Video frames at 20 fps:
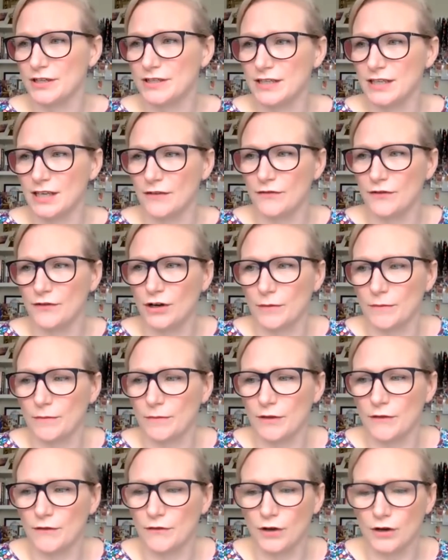you've got
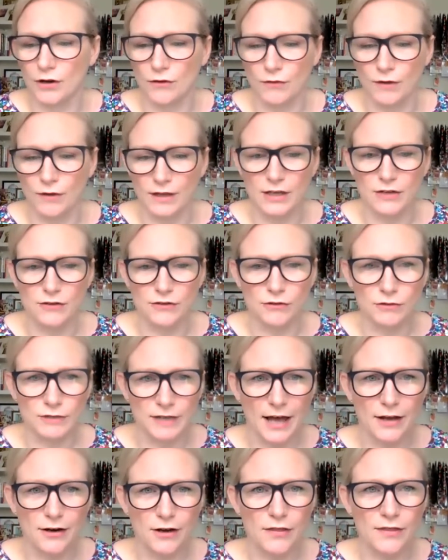to really drill
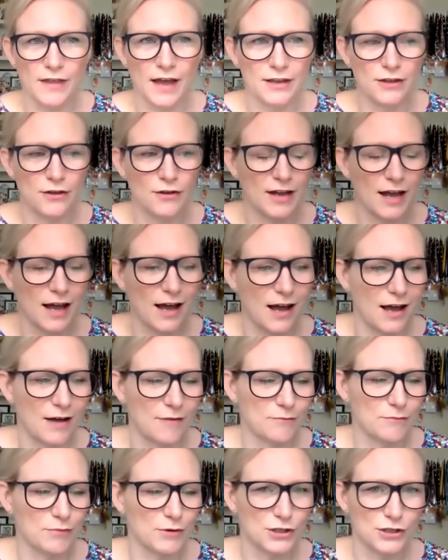down on that. You can't
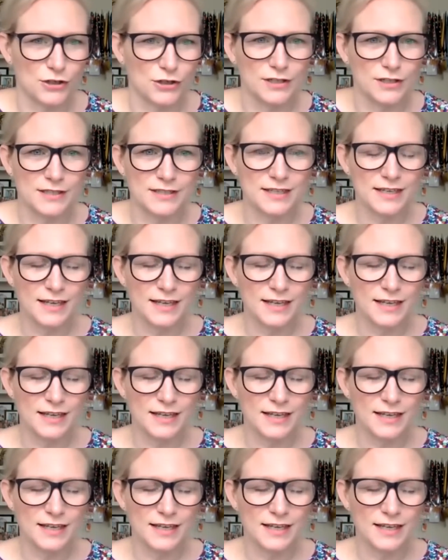produce